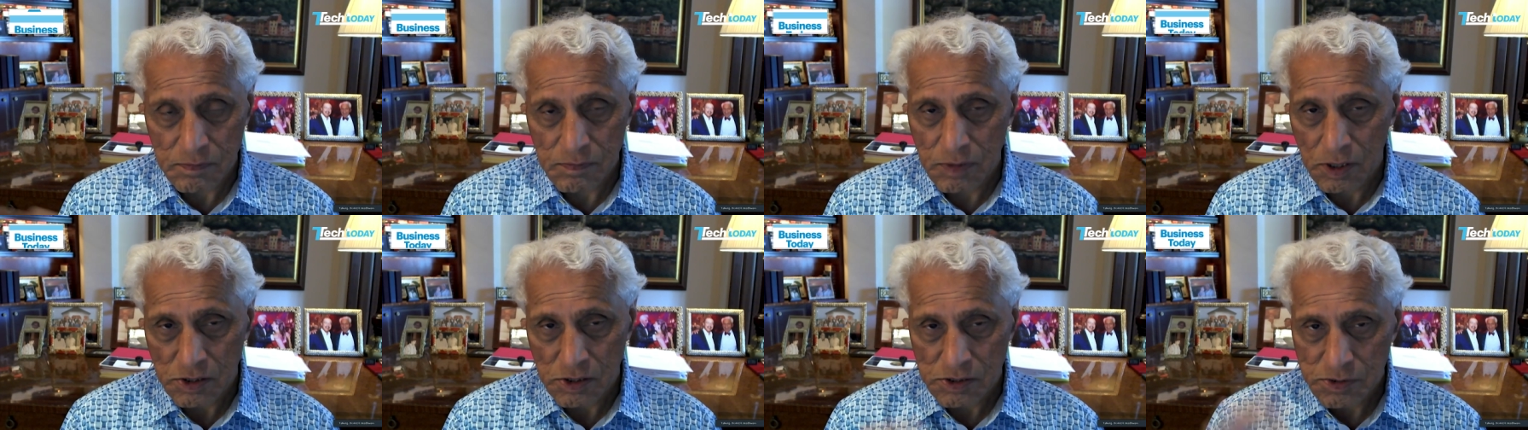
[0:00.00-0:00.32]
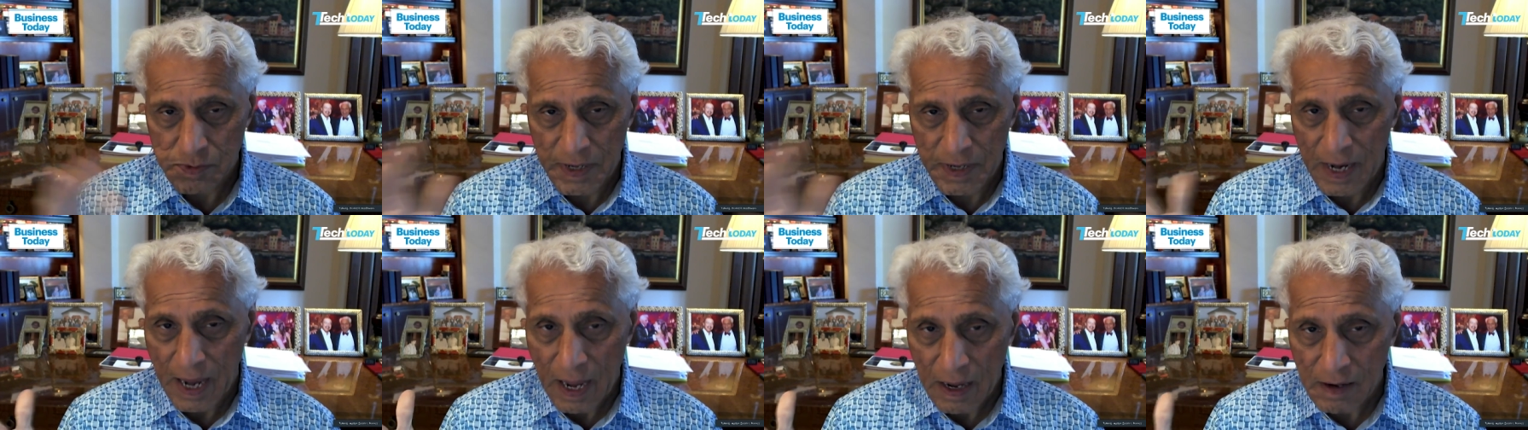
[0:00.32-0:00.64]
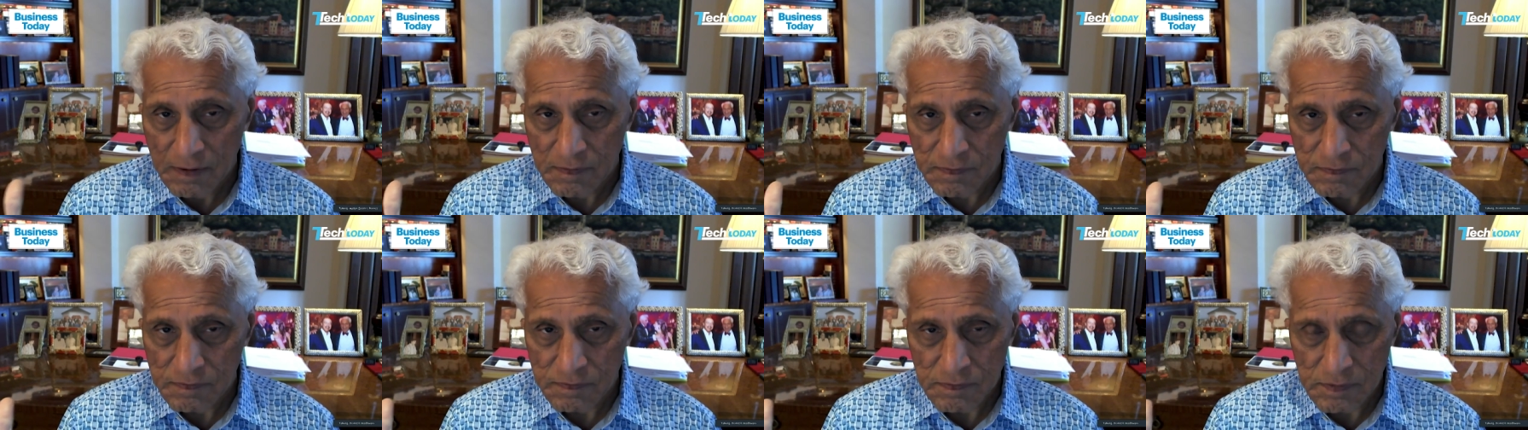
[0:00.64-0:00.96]
because we
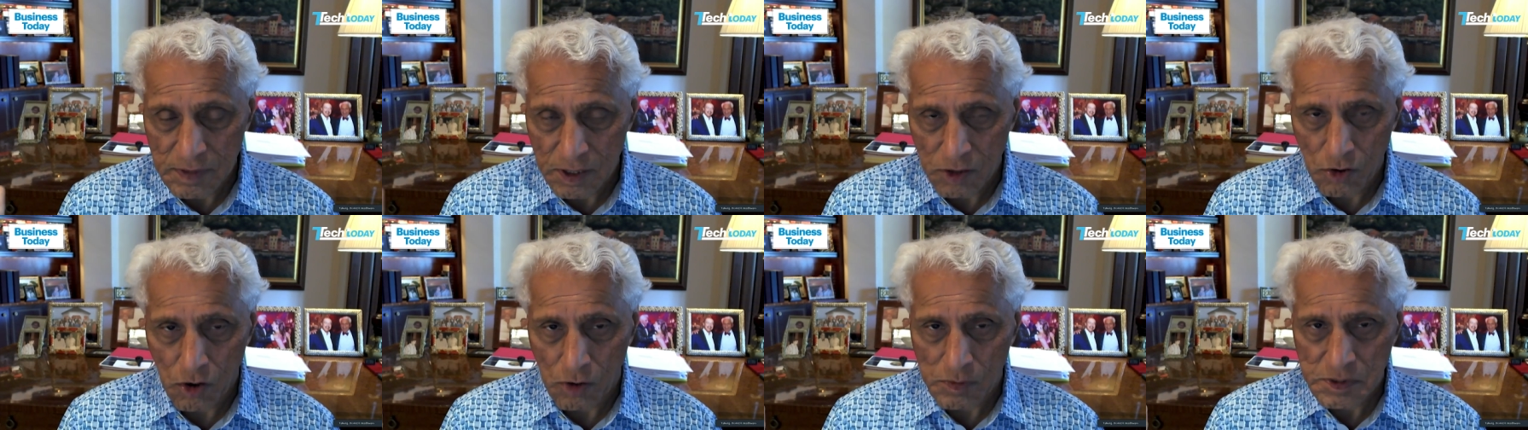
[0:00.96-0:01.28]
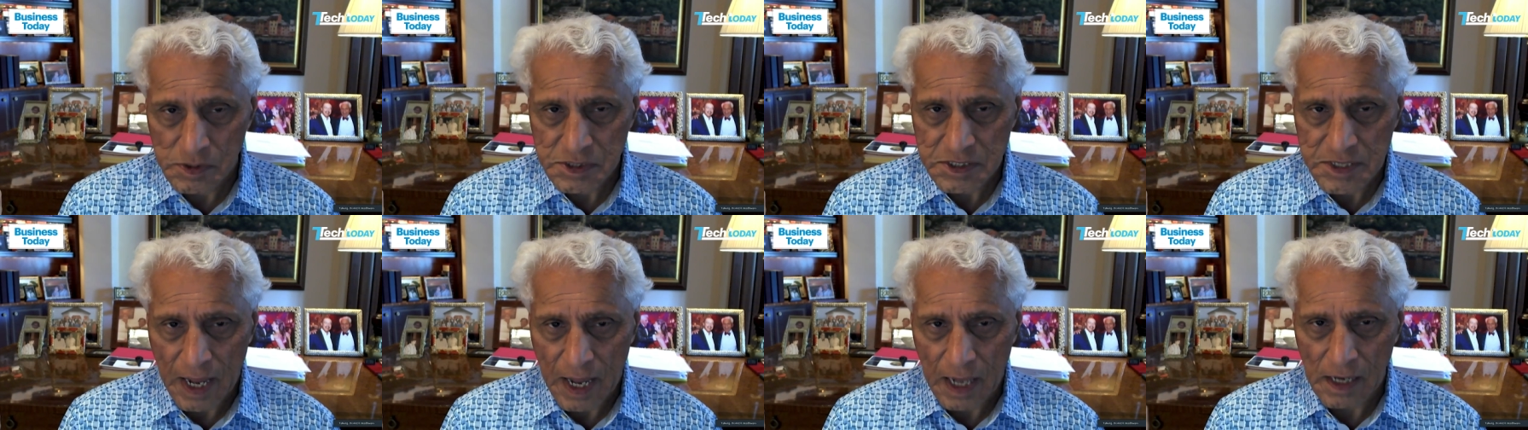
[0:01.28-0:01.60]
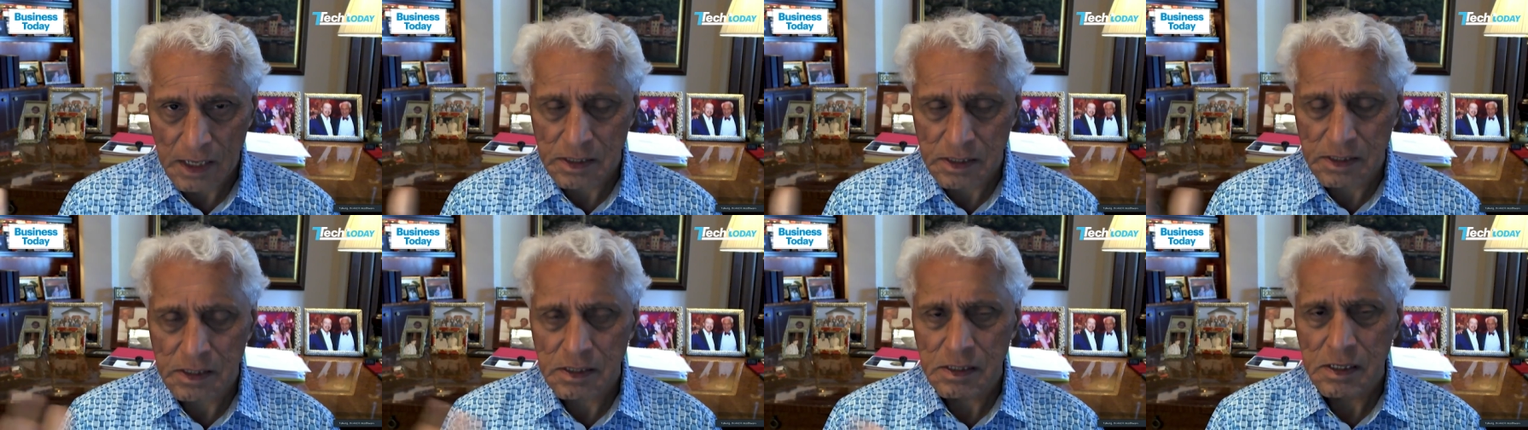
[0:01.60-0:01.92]
have enormous
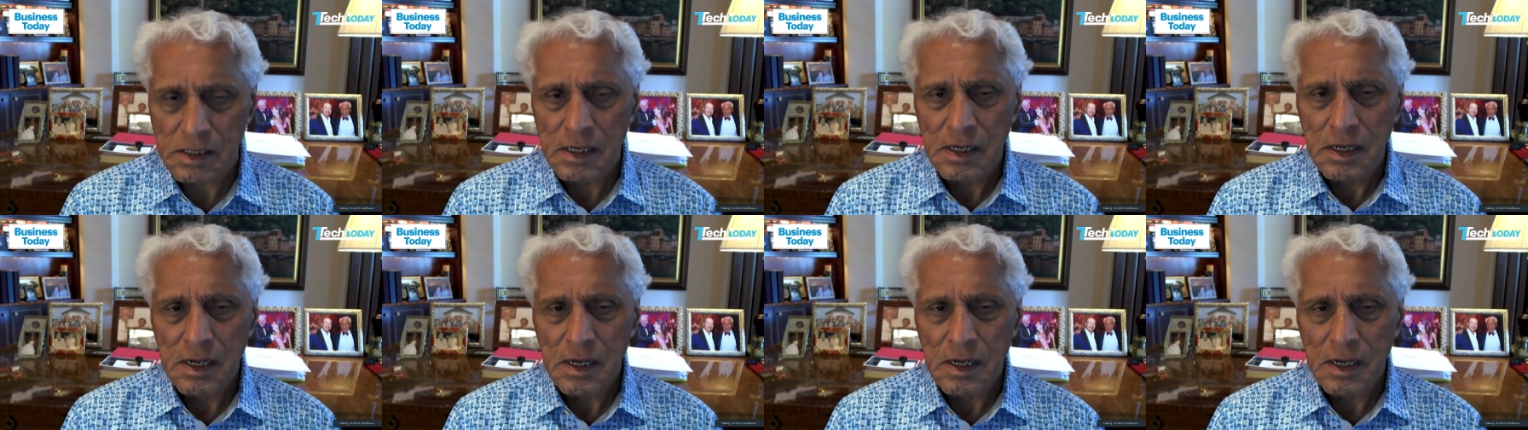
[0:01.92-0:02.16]
talent,